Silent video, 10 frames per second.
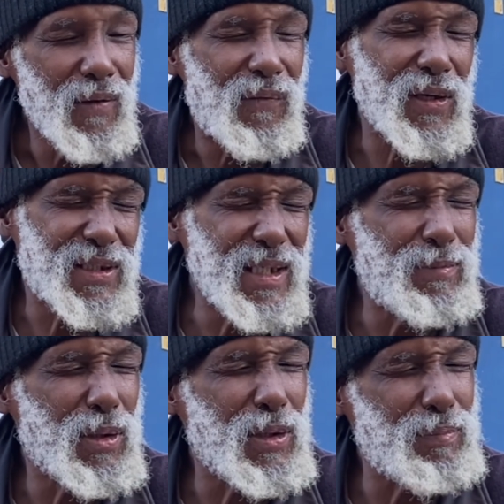for
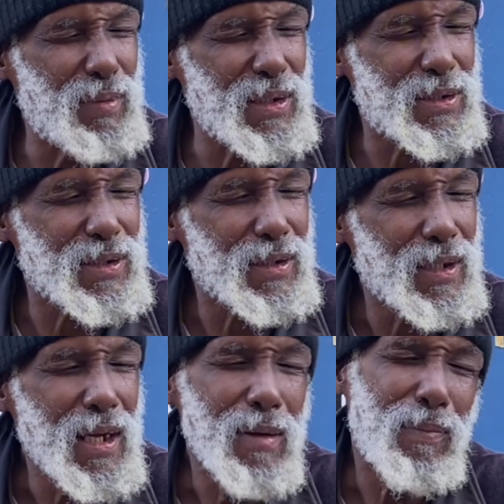sleeping on the bench
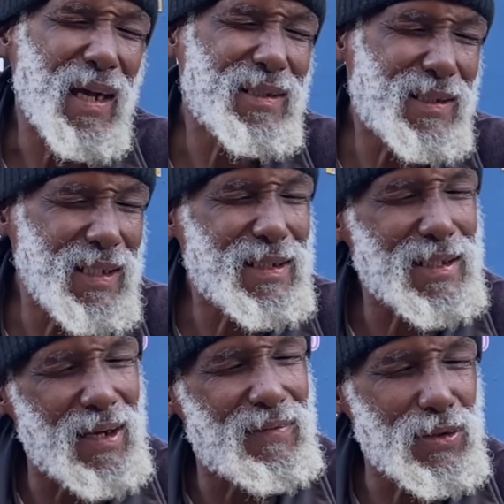by six
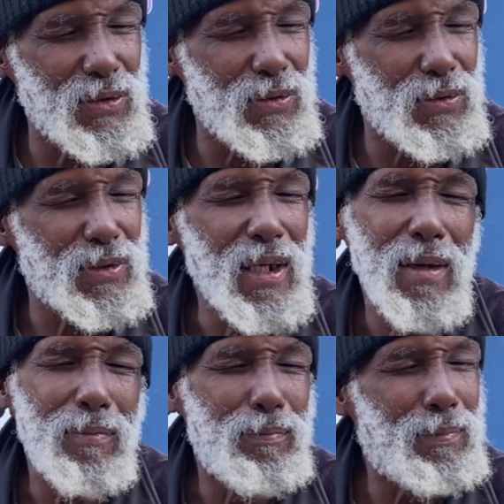other dudes.
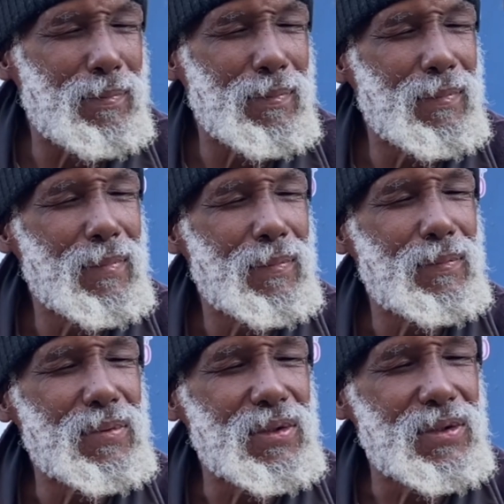
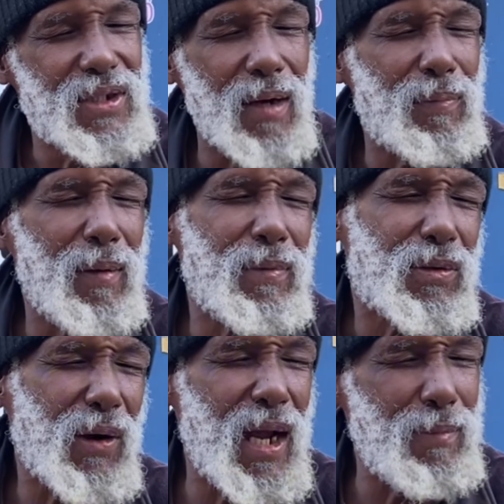Jump up and
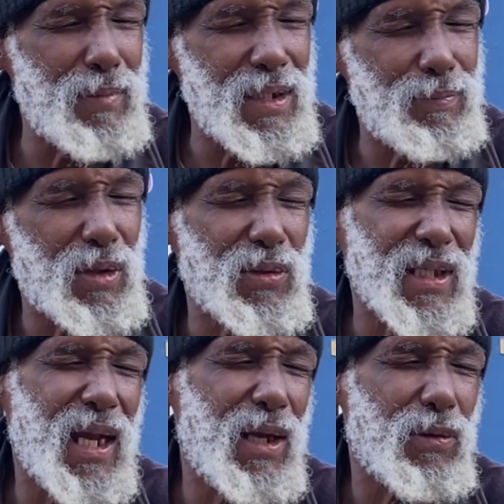grab me because
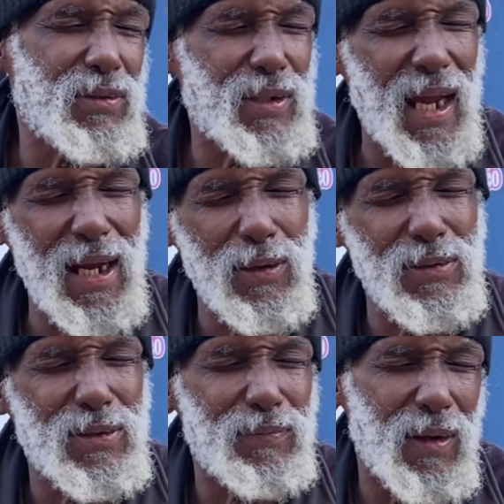I had on I had on
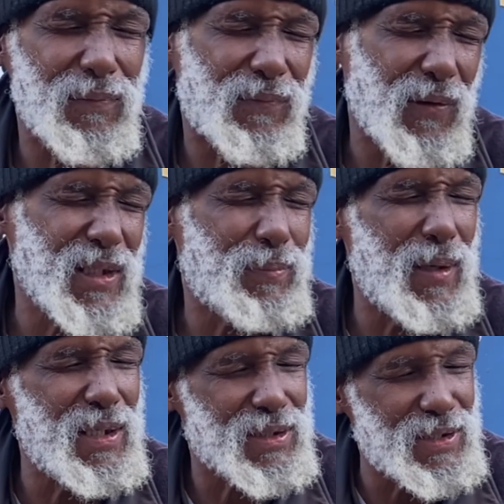some a fresh
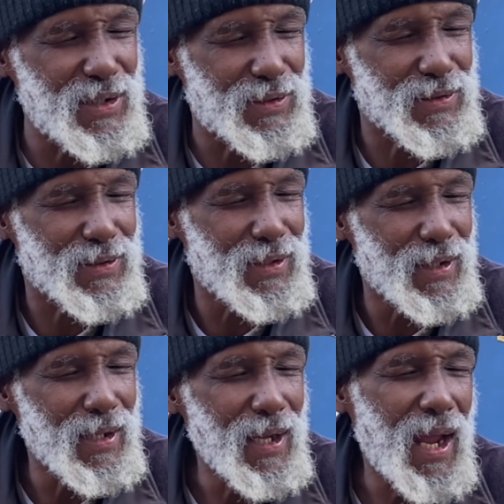pair of sneakers.
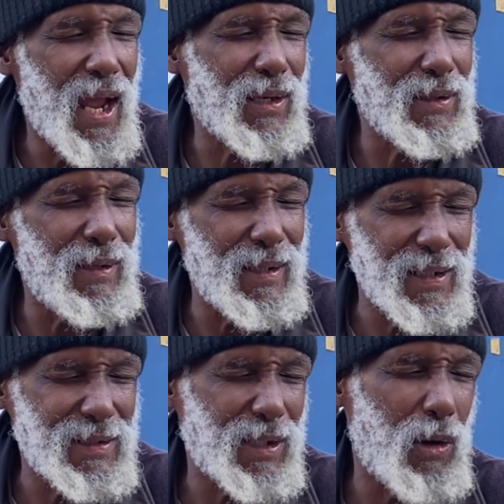Had on that
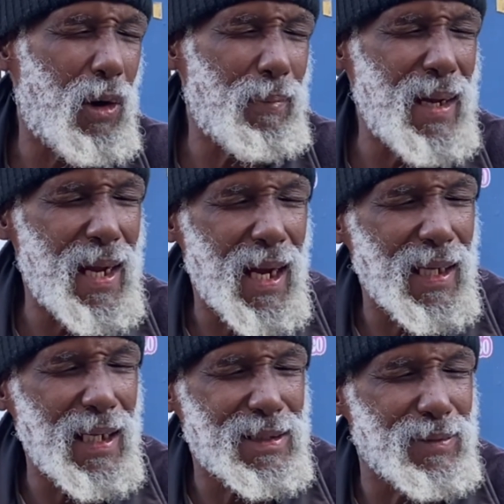they said, "Oh man, I
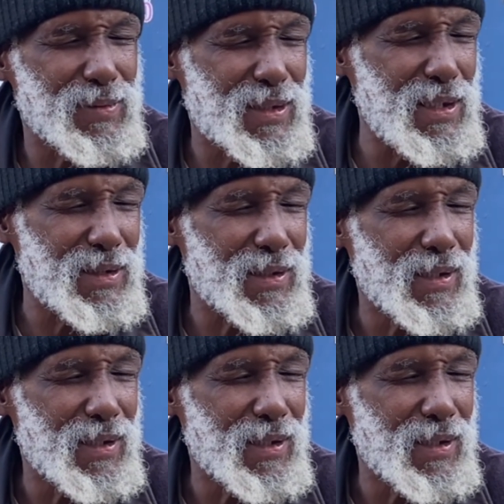like them sneakers.